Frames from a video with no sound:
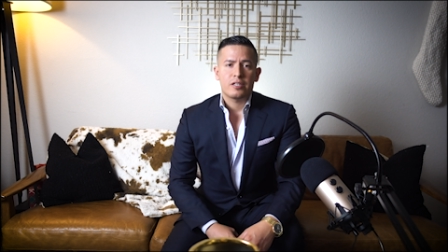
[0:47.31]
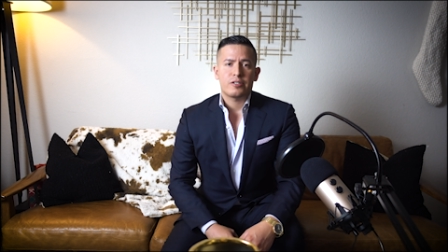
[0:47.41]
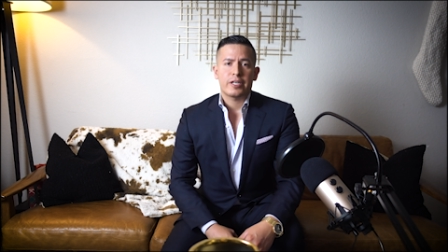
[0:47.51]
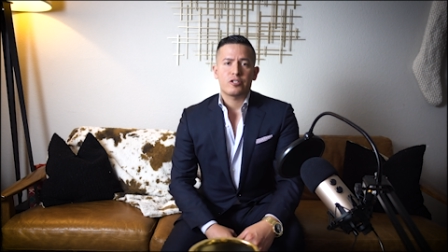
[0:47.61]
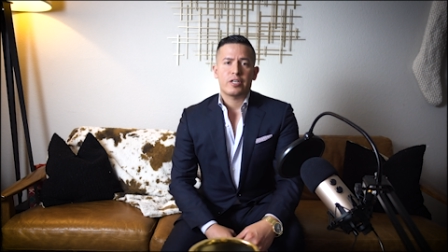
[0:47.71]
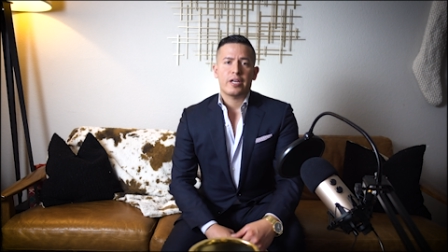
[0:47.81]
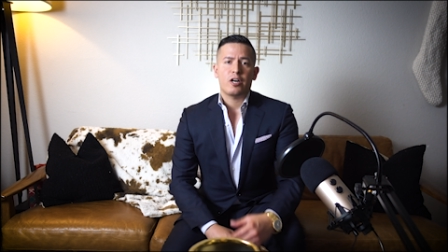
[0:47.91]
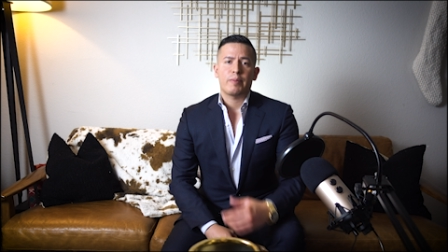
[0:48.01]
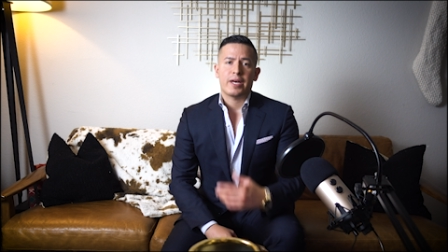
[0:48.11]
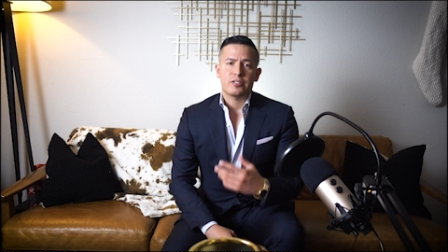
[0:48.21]
so I can try to
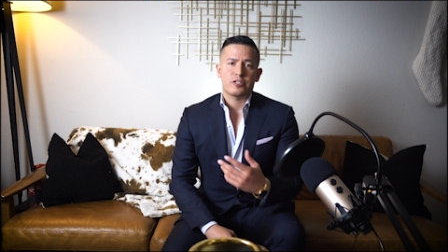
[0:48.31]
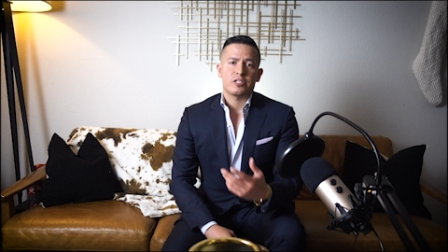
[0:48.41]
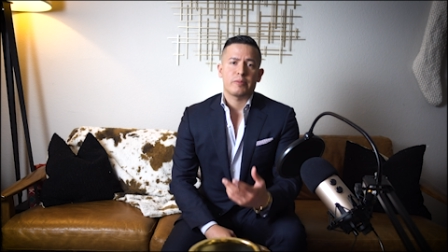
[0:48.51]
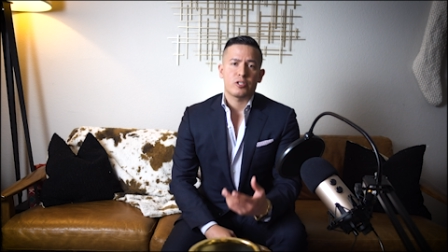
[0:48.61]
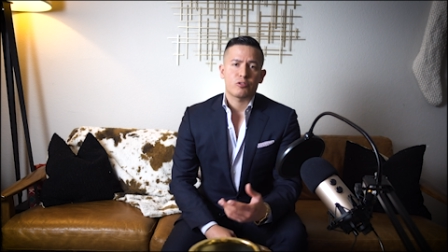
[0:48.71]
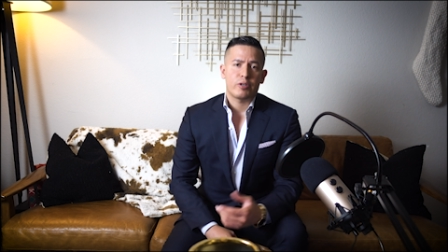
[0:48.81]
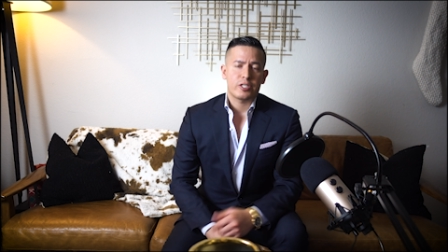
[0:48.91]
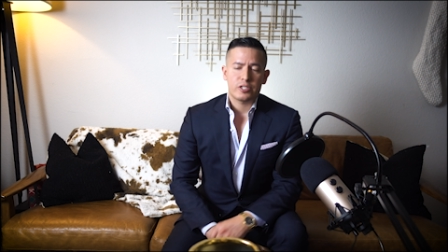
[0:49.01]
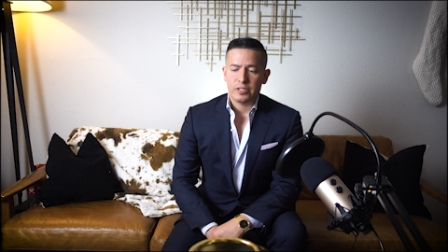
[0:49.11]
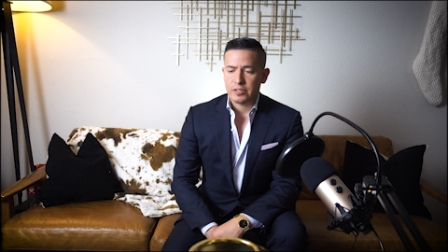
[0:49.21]
help answer some of those
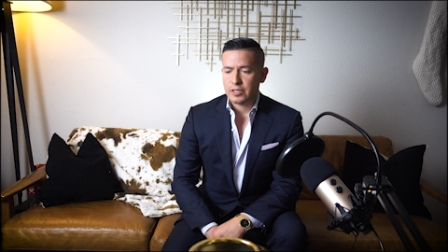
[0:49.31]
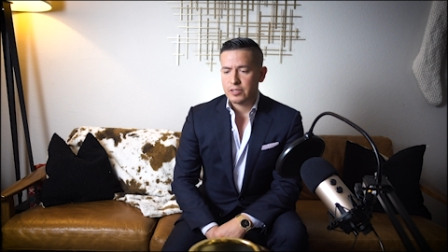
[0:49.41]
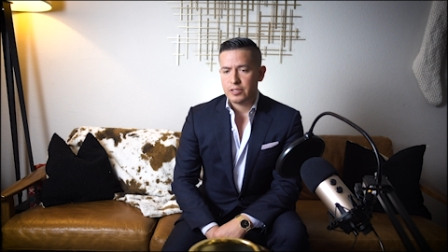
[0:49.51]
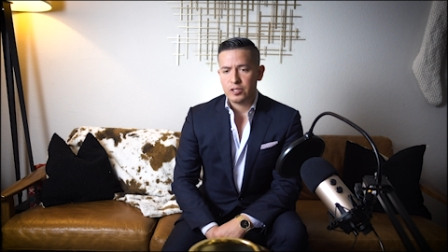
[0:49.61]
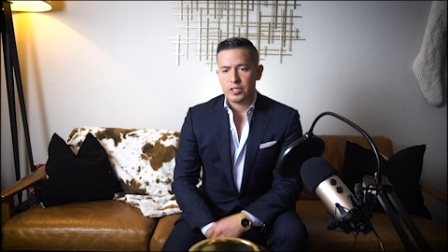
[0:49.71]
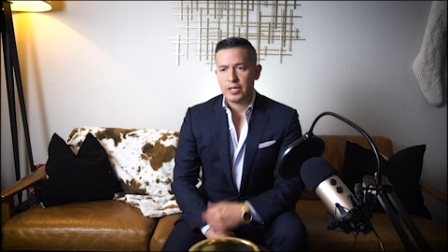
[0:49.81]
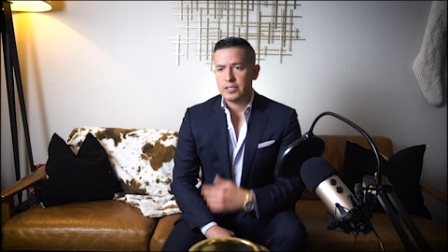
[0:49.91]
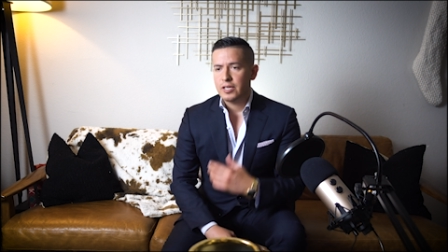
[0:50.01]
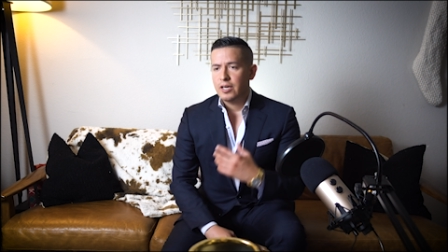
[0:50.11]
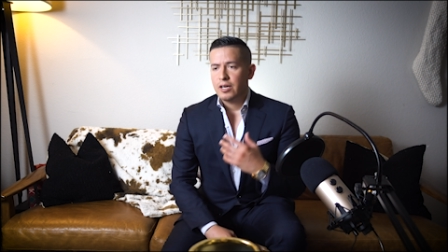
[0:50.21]
questions, such
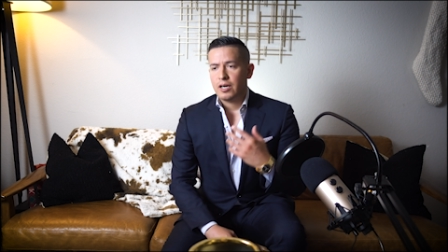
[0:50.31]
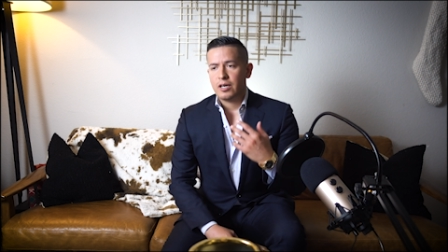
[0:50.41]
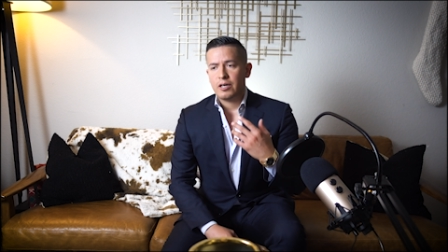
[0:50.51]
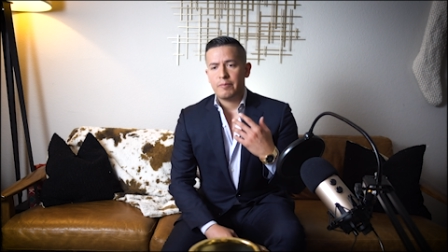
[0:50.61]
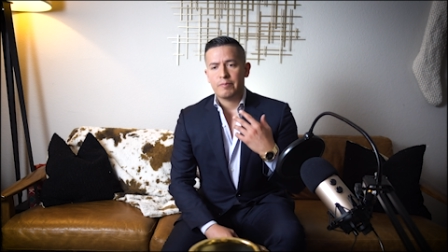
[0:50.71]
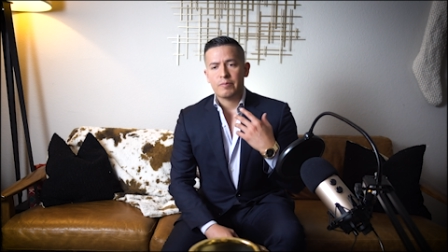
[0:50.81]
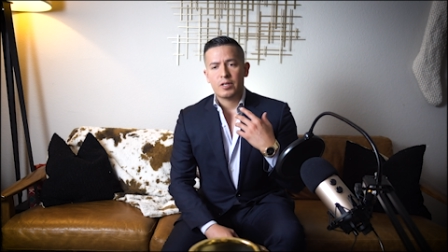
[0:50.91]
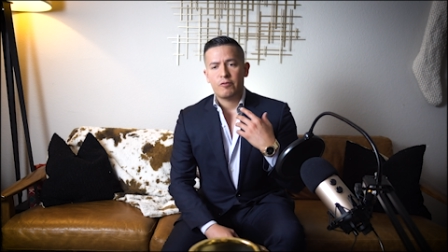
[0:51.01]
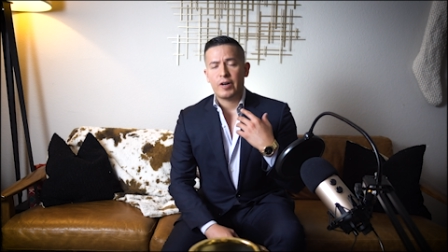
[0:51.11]
as um,